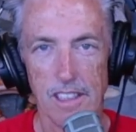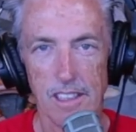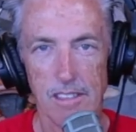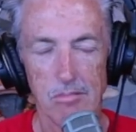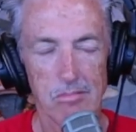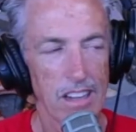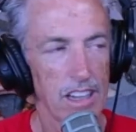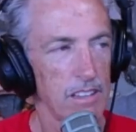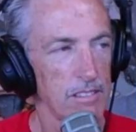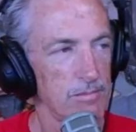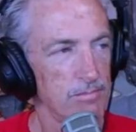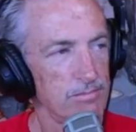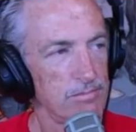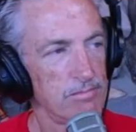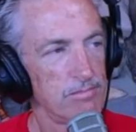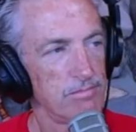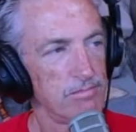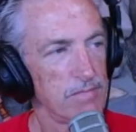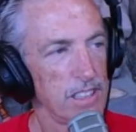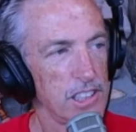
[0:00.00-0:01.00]
well,
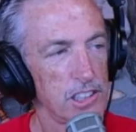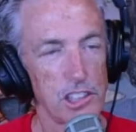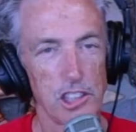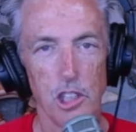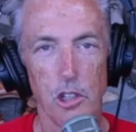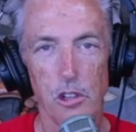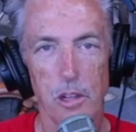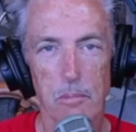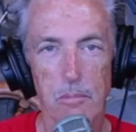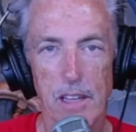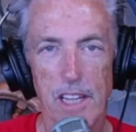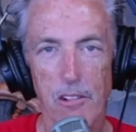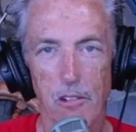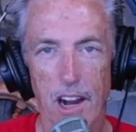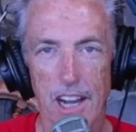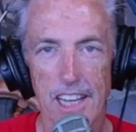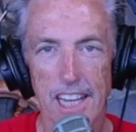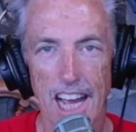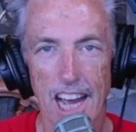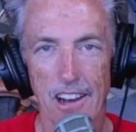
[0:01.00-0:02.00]
it's new to me
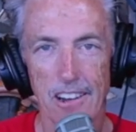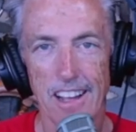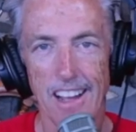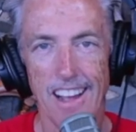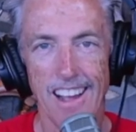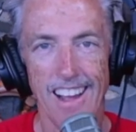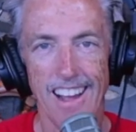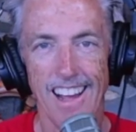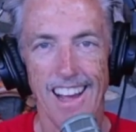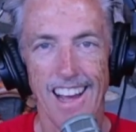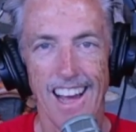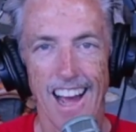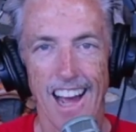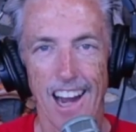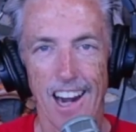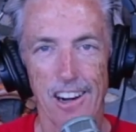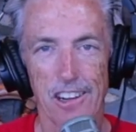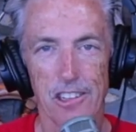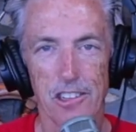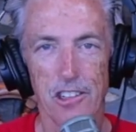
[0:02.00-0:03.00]
right now,
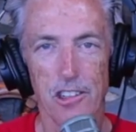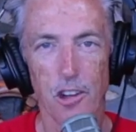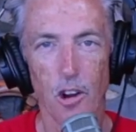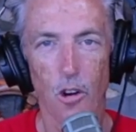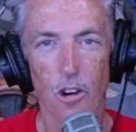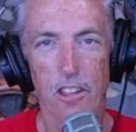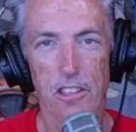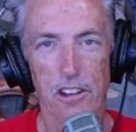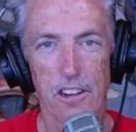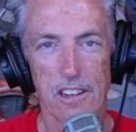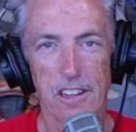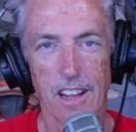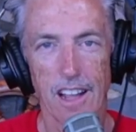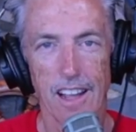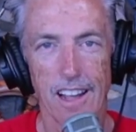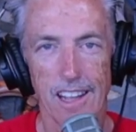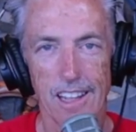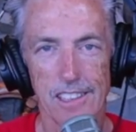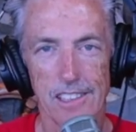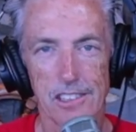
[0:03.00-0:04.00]
our northern
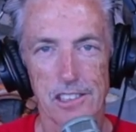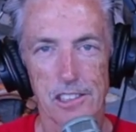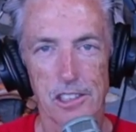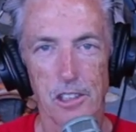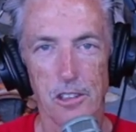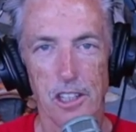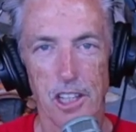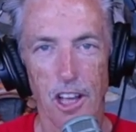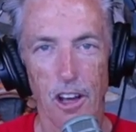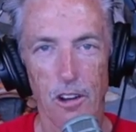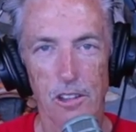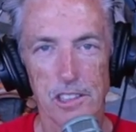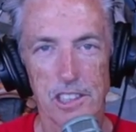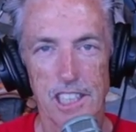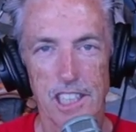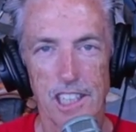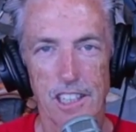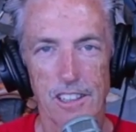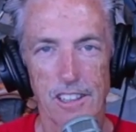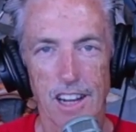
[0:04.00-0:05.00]
studios
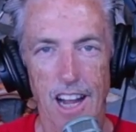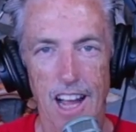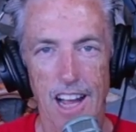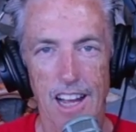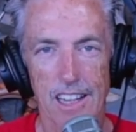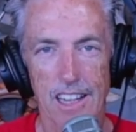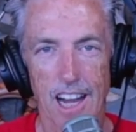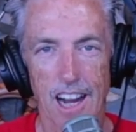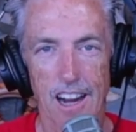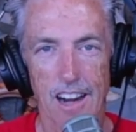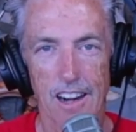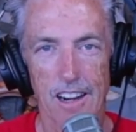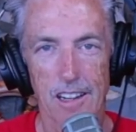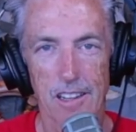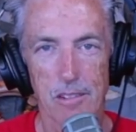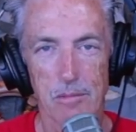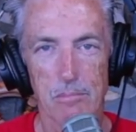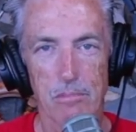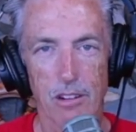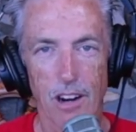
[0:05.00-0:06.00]
here on our
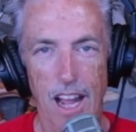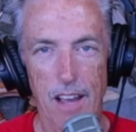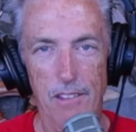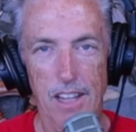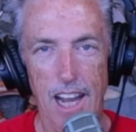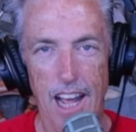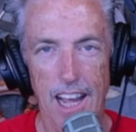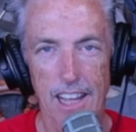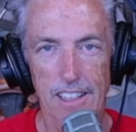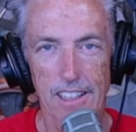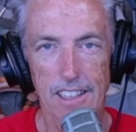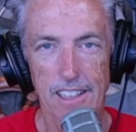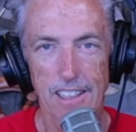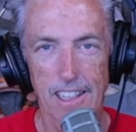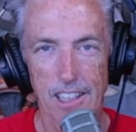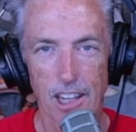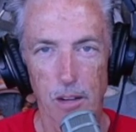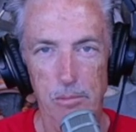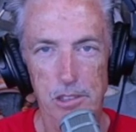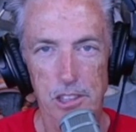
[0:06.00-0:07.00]
private island
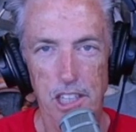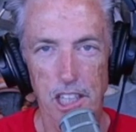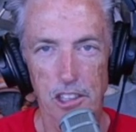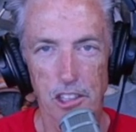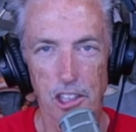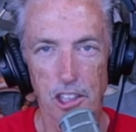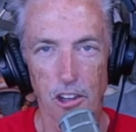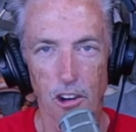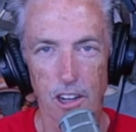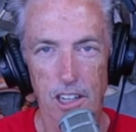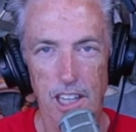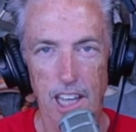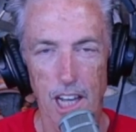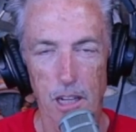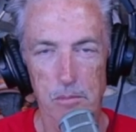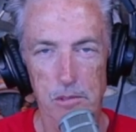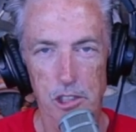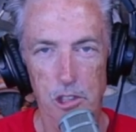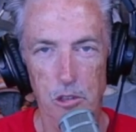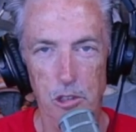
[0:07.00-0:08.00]
in upstate New York,
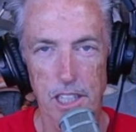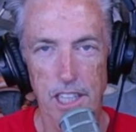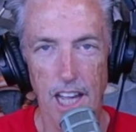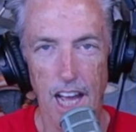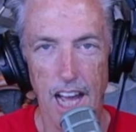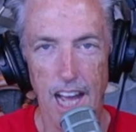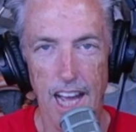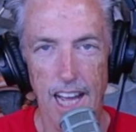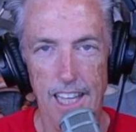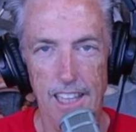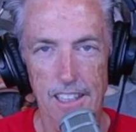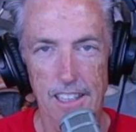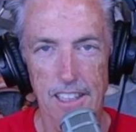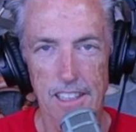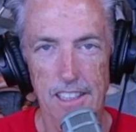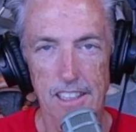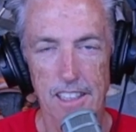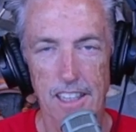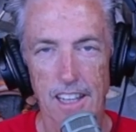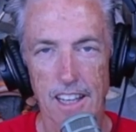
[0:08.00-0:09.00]
Elm Tree
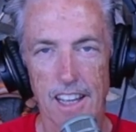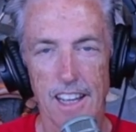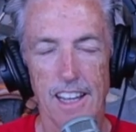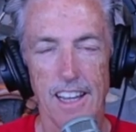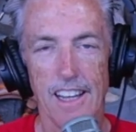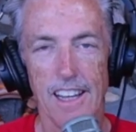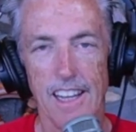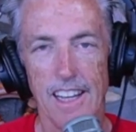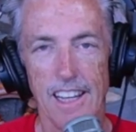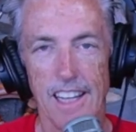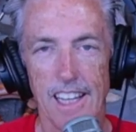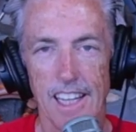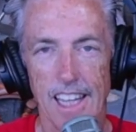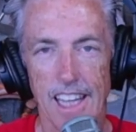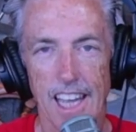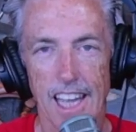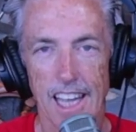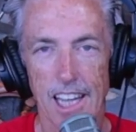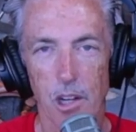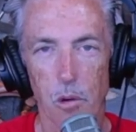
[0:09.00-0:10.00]
Island,
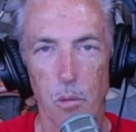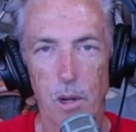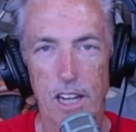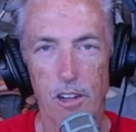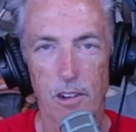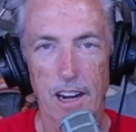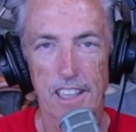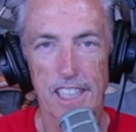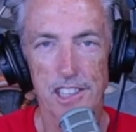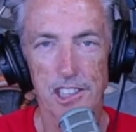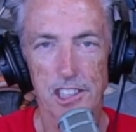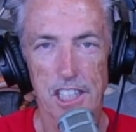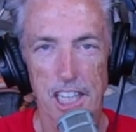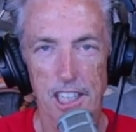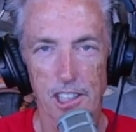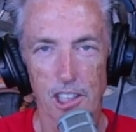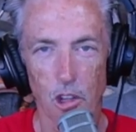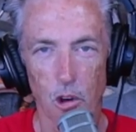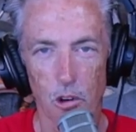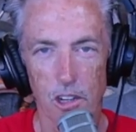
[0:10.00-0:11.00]
and we are on the Saint
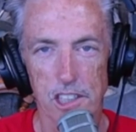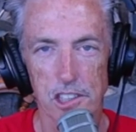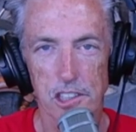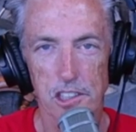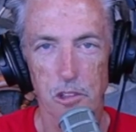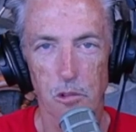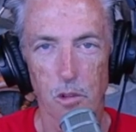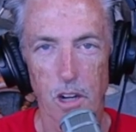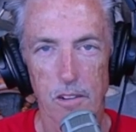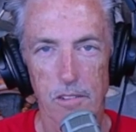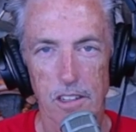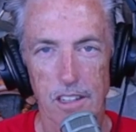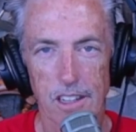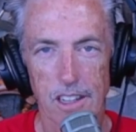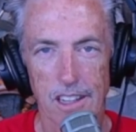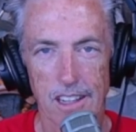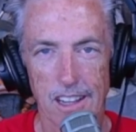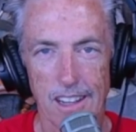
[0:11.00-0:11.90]
Lawrence River.